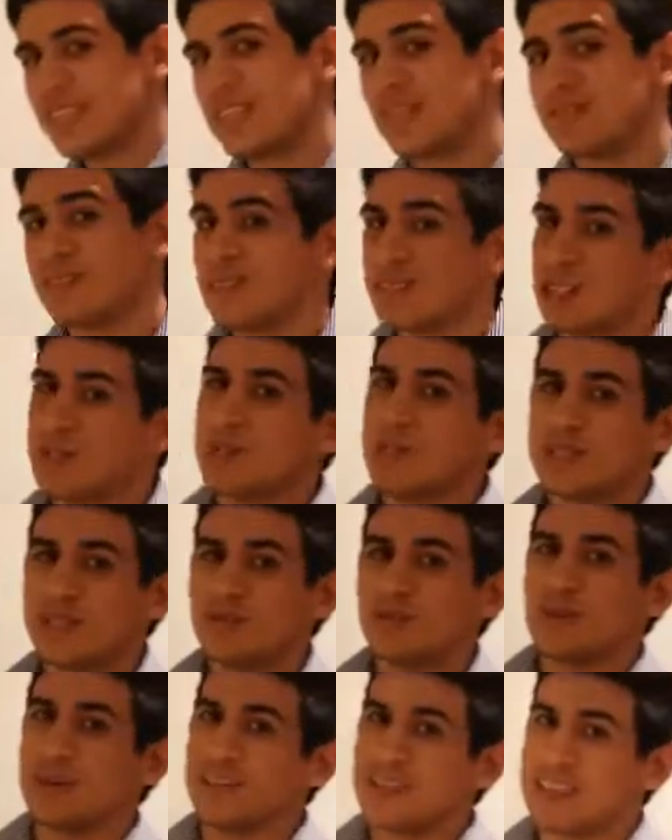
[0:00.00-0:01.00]
less
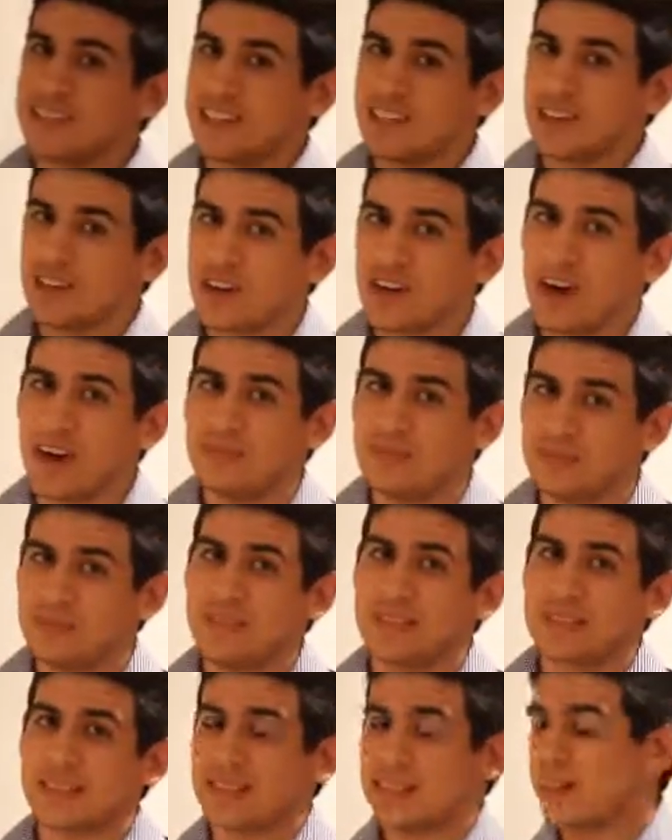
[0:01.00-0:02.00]
expensive ways to get your coffee
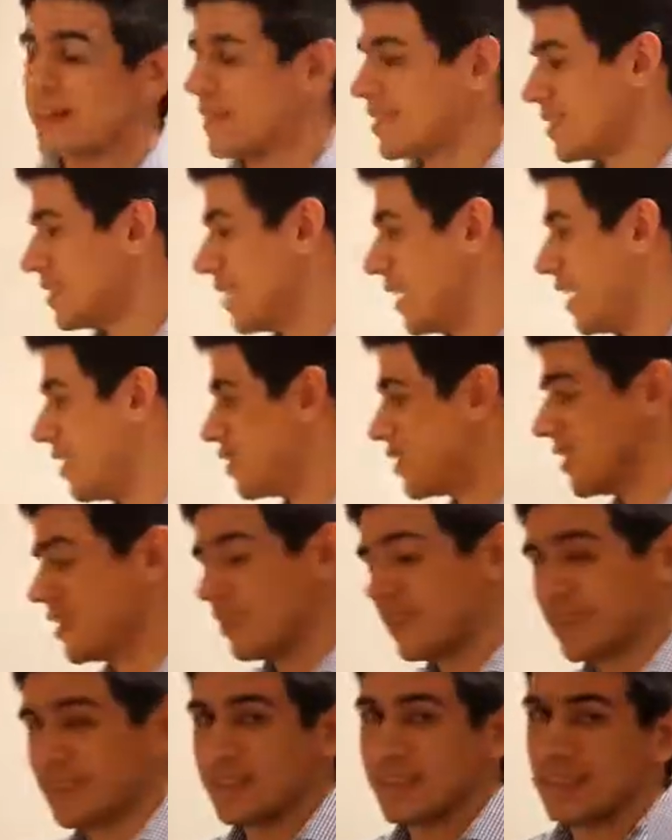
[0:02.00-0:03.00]
fixed, guys.
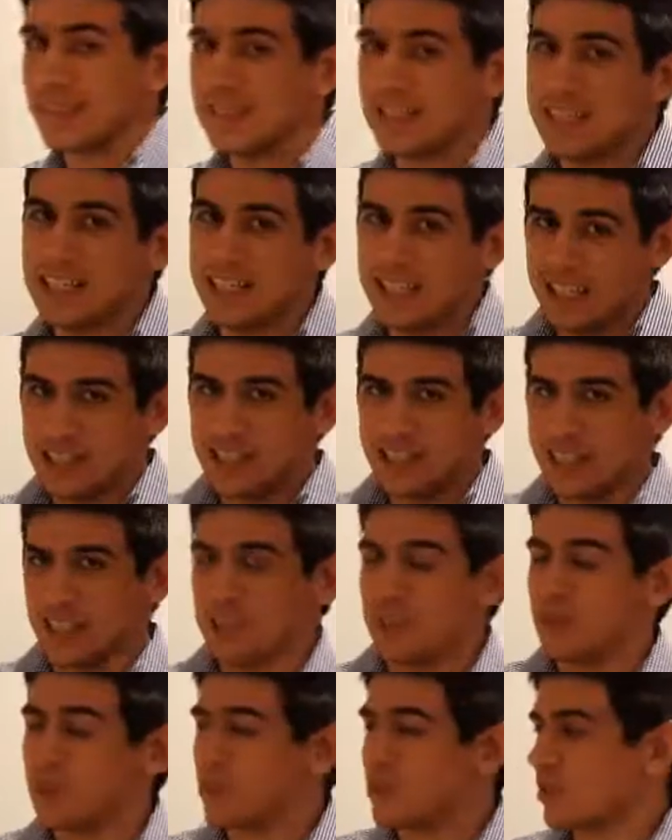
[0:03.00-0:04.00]
Hazelnut lattes, that
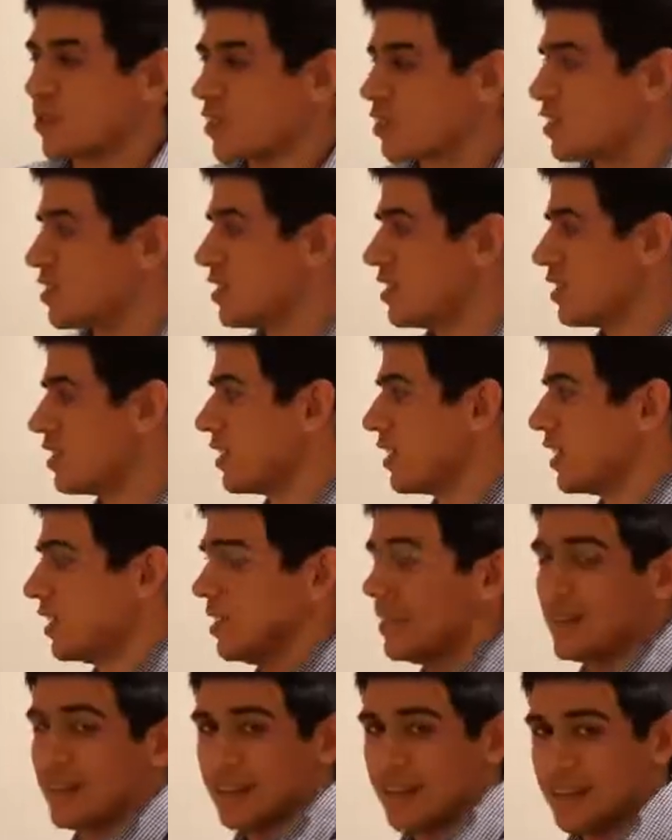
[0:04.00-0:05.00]
should be discretionary.
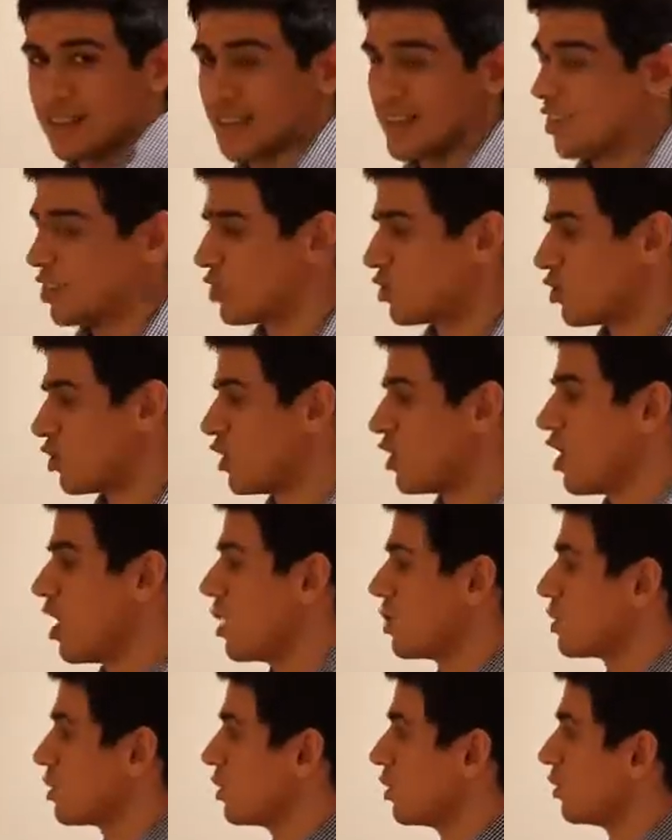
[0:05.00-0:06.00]
It's extra and
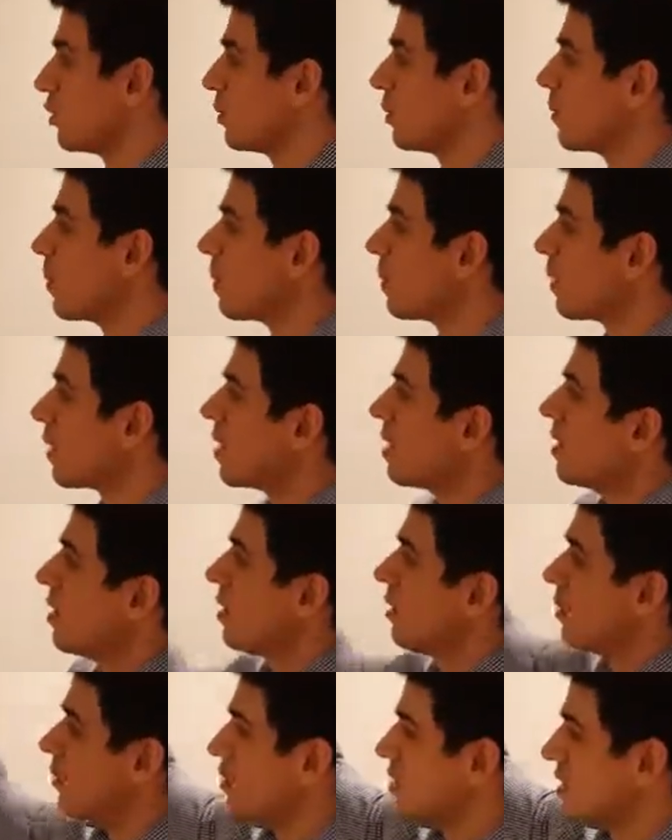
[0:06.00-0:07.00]
optional.
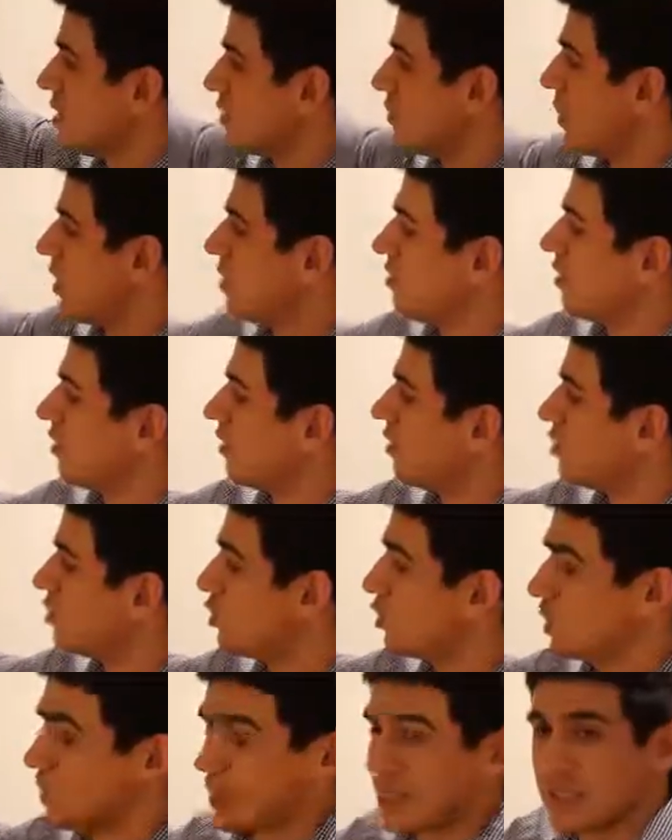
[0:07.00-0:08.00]
See, the benefit of
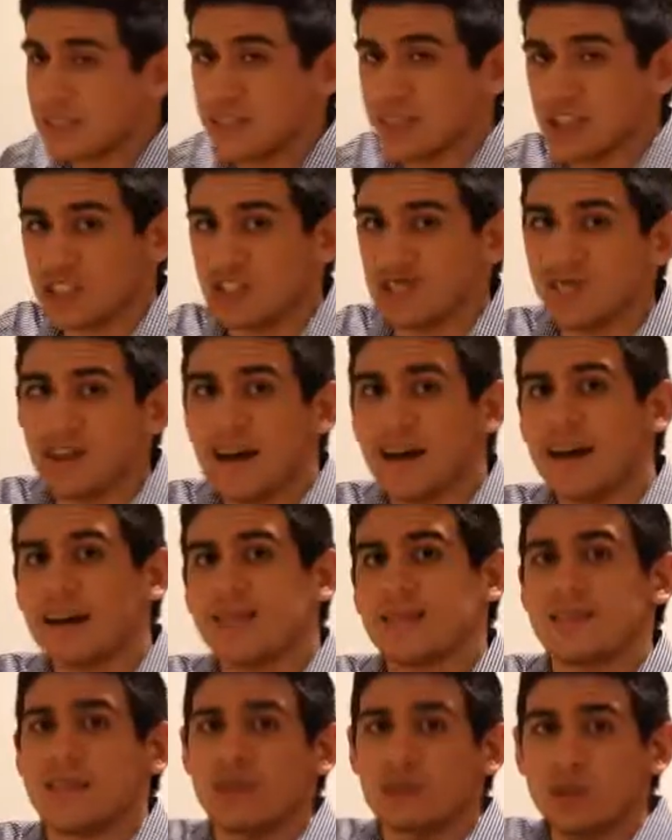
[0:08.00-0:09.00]
doing this section
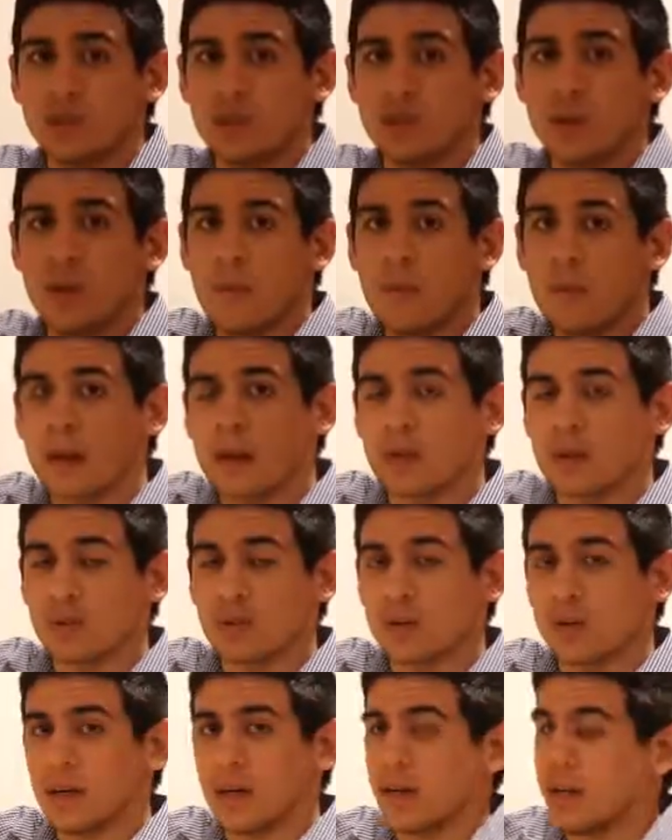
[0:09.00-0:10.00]
last, after we do our
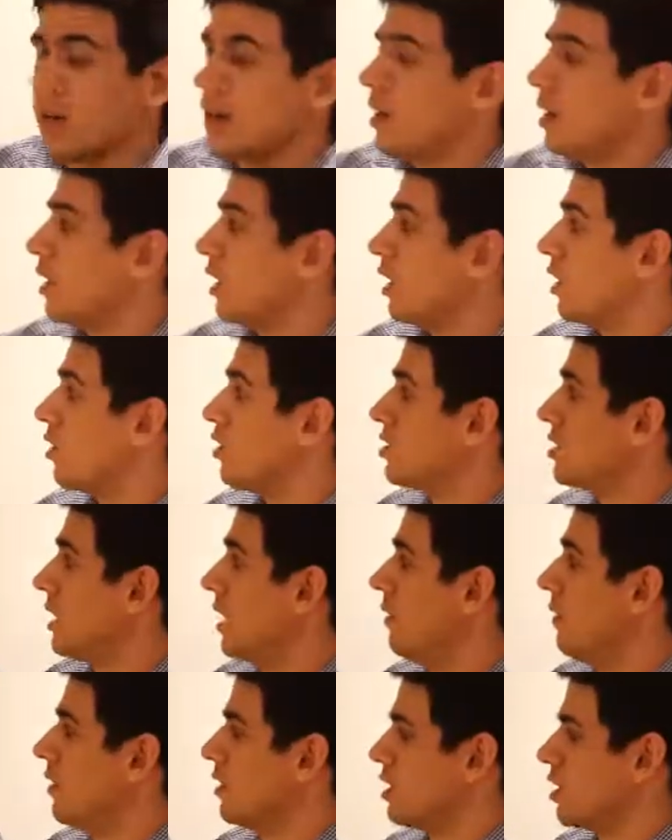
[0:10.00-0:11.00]
mandatory and our
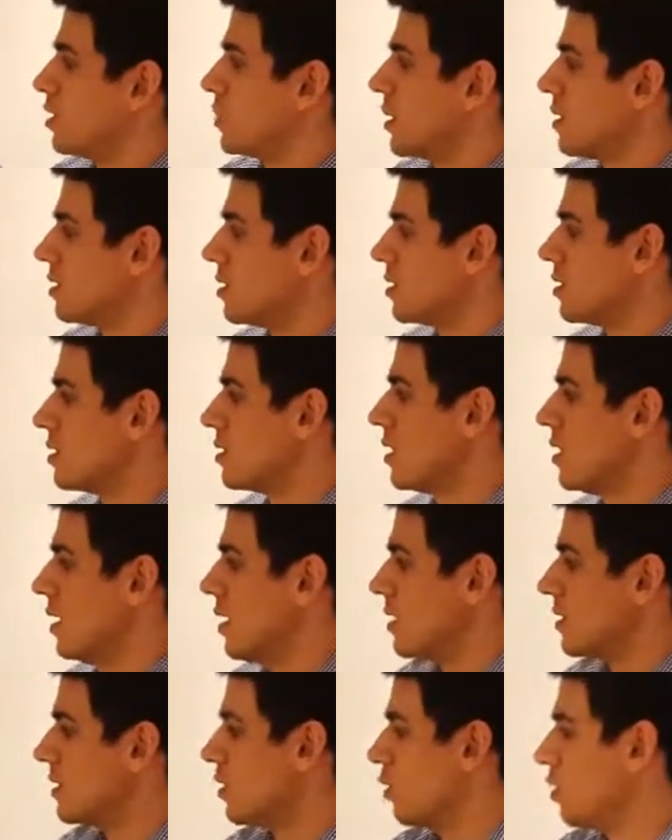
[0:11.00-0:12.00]
savings expenses,
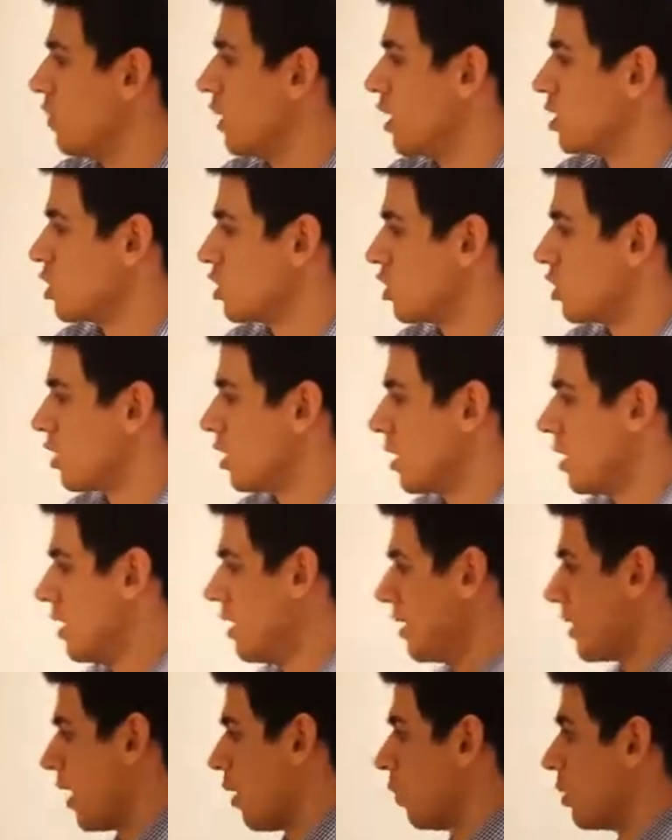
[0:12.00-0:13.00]
is that we make sure
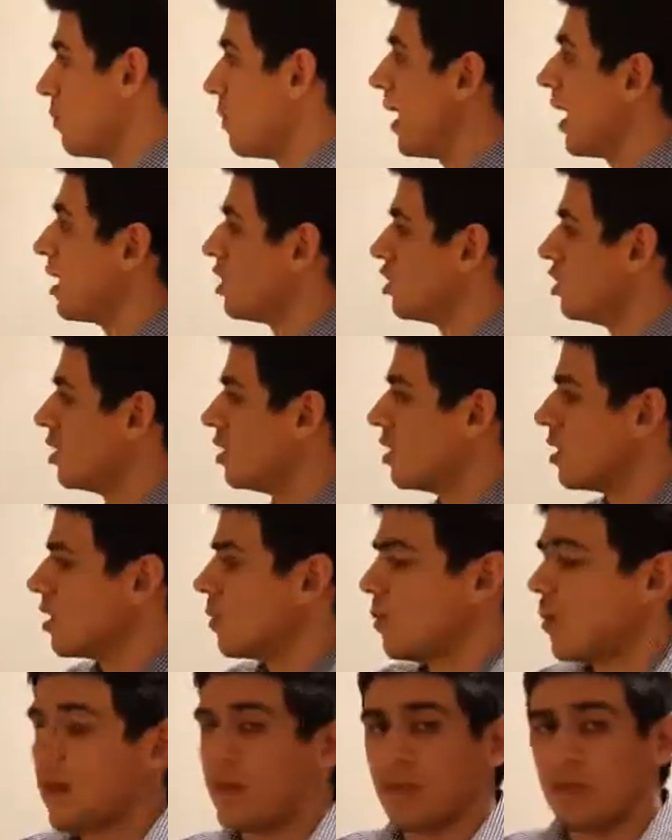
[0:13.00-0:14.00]
that we match at the end of the
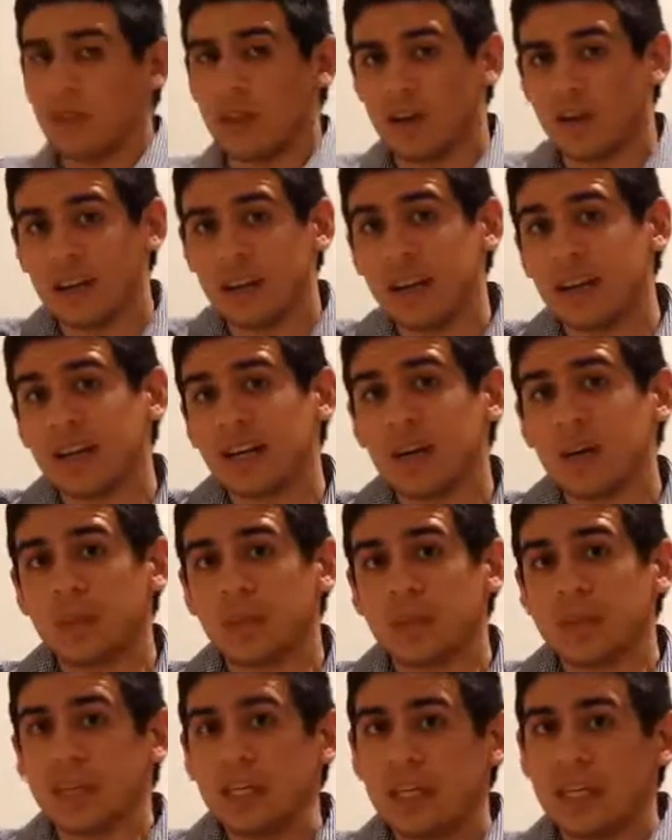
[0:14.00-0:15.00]
month, that our
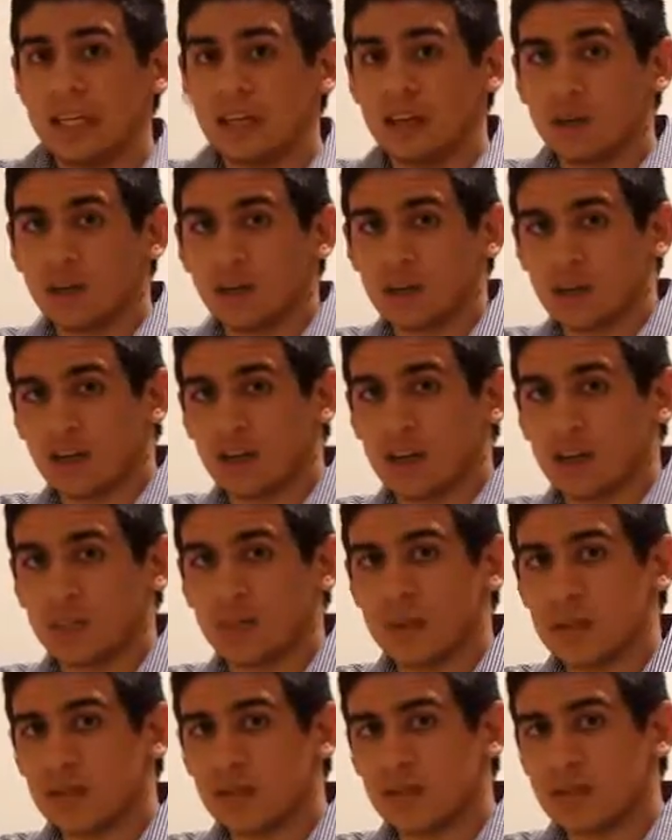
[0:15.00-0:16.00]
income equals our
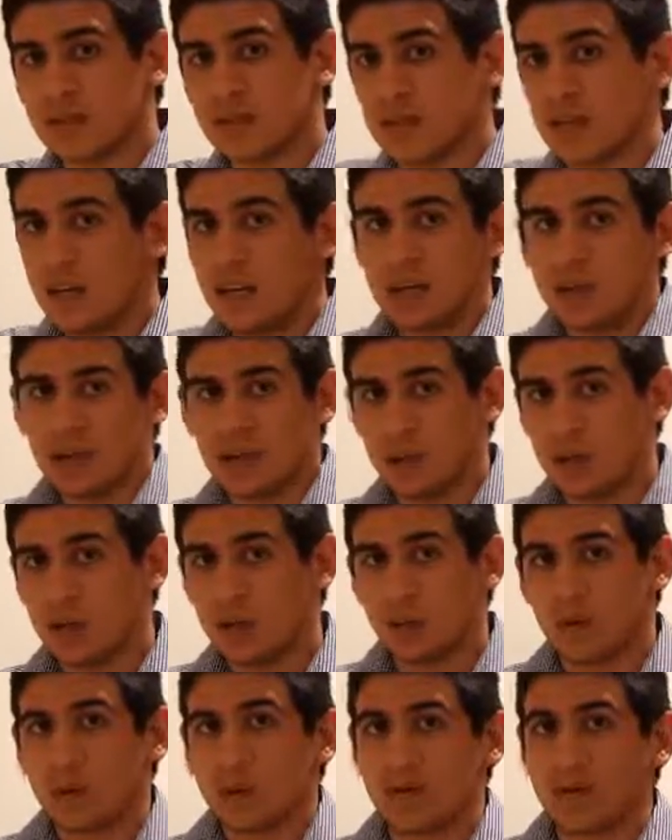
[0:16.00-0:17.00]
expenses, so we
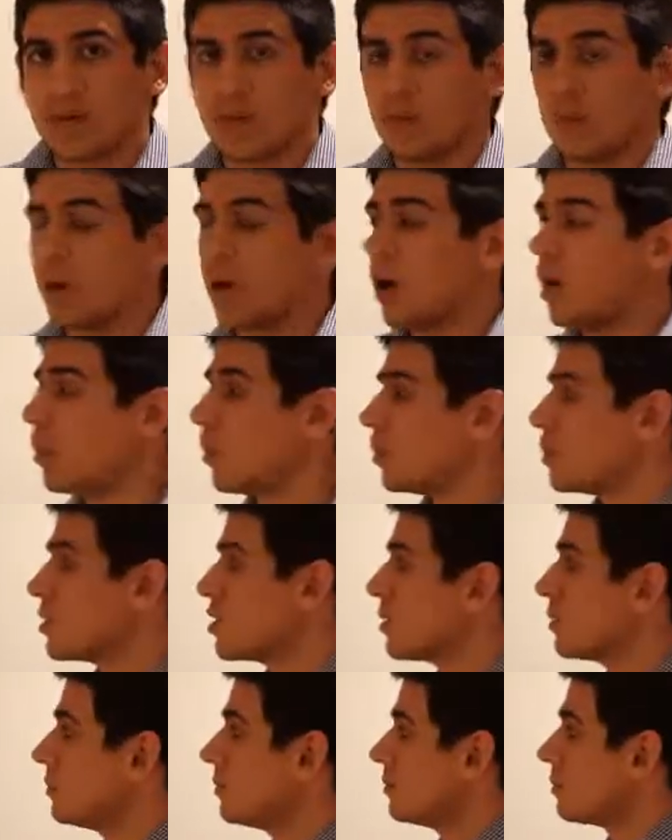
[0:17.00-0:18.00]
don't run into any problems.